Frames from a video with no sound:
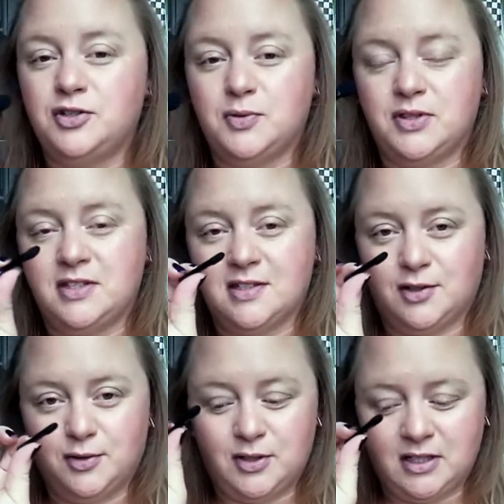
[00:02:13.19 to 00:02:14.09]
can do with these
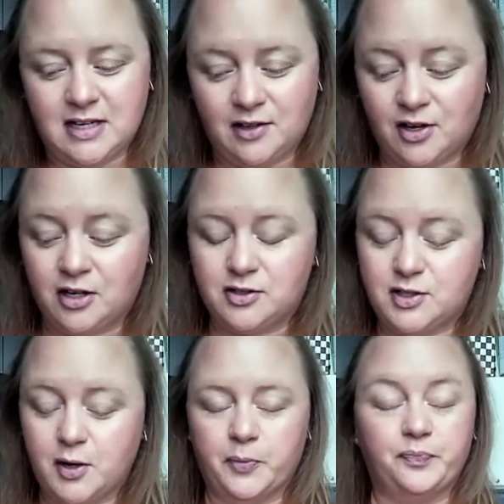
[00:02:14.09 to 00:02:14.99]
including nail art
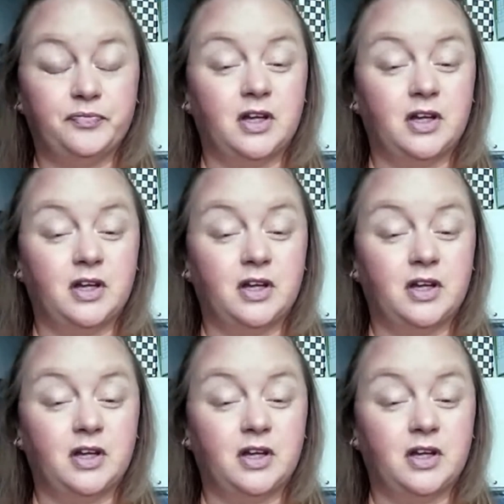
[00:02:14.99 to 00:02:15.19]
so